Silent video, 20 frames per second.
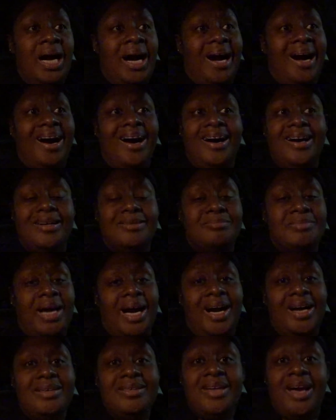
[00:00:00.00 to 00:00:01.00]

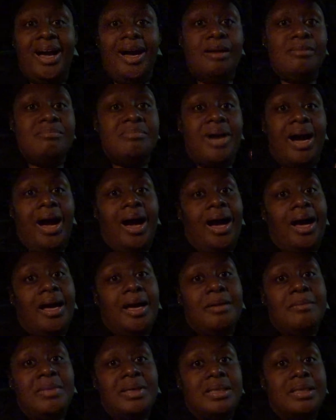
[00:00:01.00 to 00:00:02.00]
I
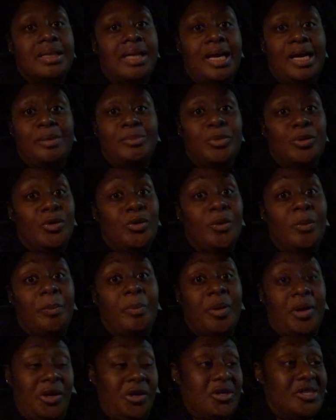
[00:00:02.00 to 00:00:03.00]
am a label
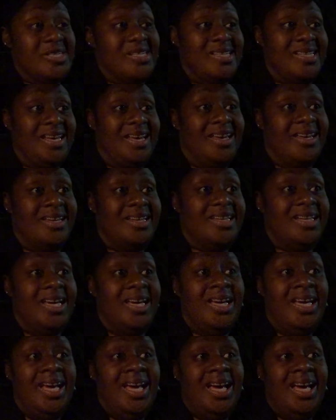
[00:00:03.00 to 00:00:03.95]
person.